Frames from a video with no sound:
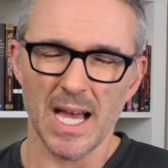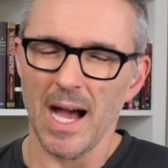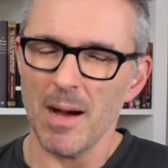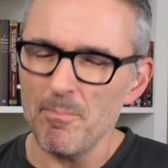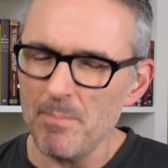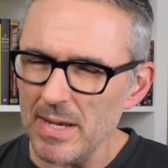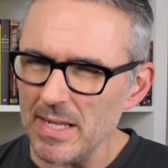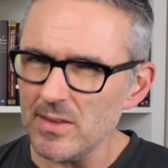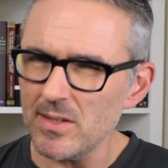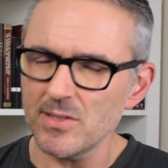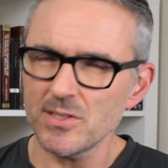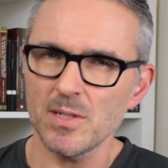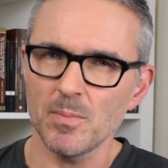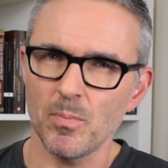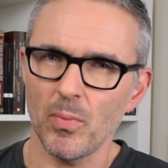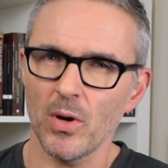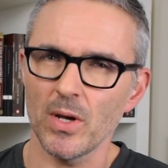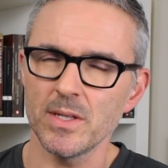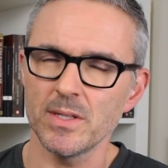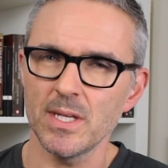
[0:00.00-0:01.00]
a bit
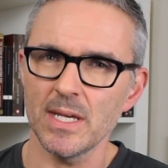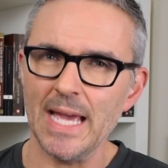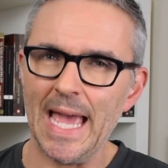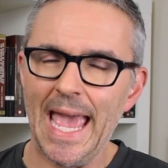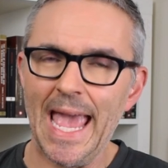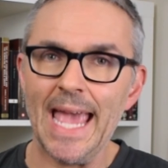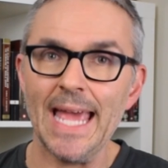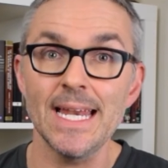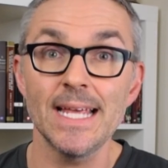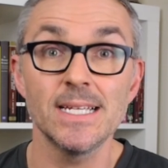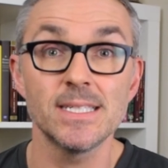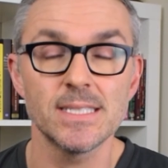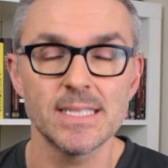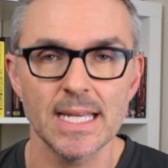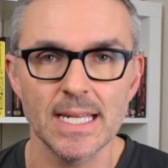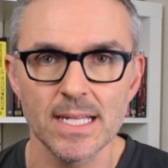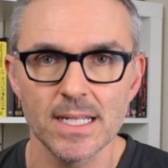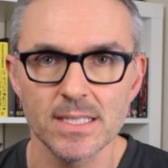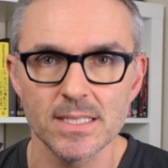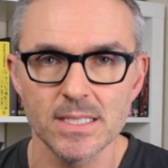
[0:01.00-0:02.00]
disappointing any
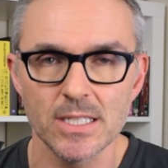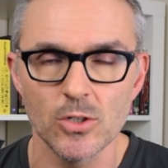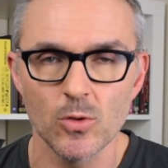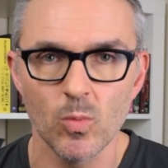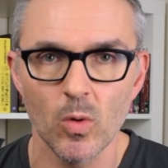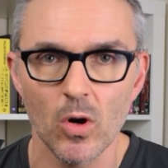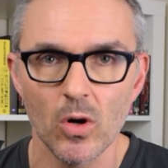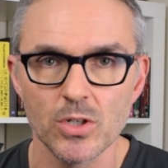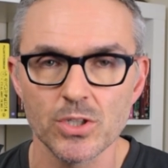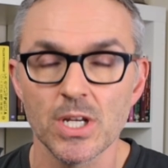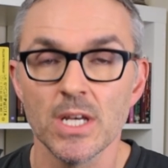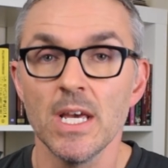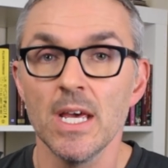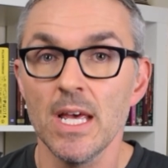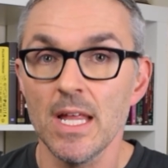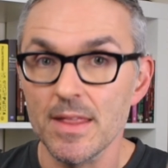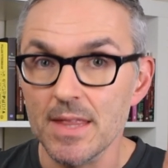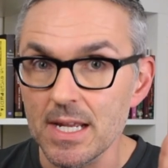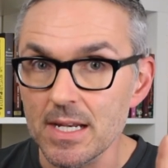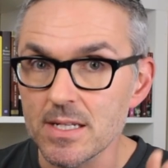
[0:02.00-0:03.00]
stainless steel watch
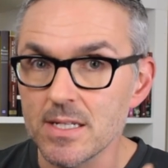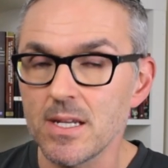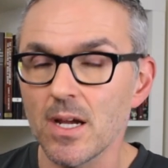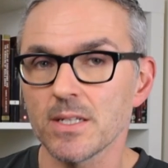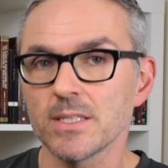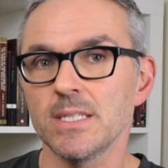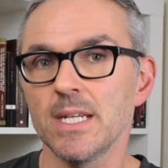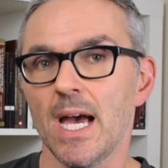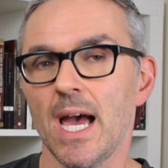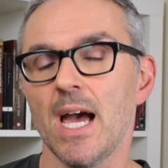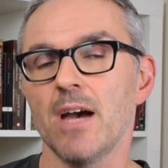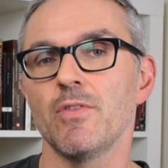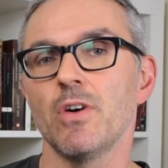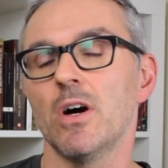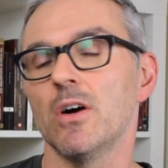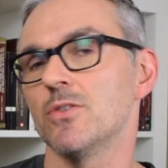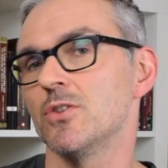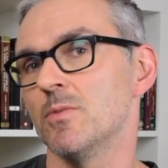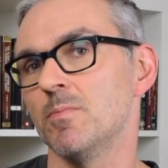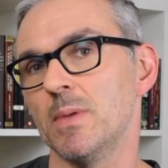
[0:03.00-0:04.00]
that doesn't have
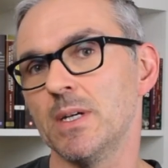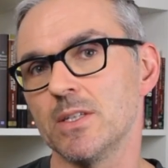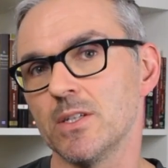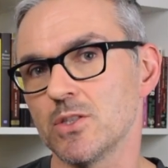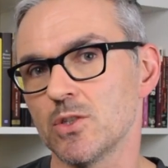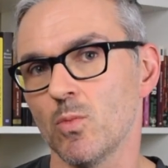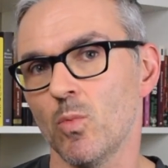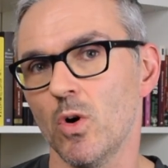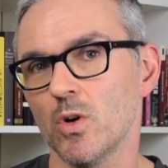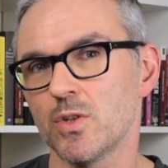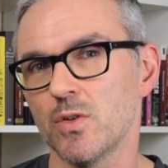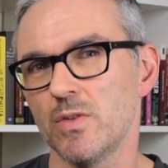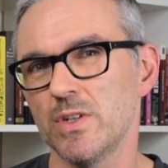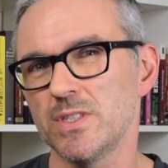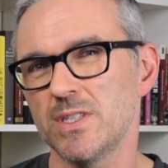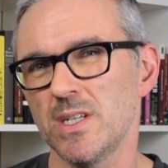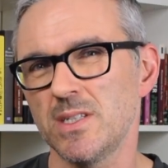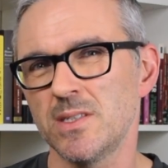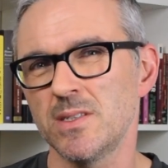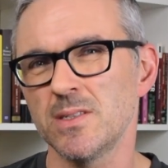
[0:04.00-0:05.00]
100 metres of water
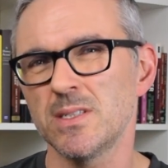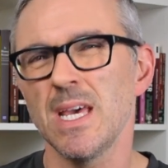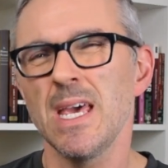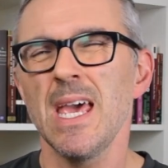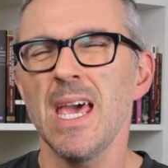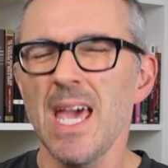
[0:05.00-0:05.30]
resistance.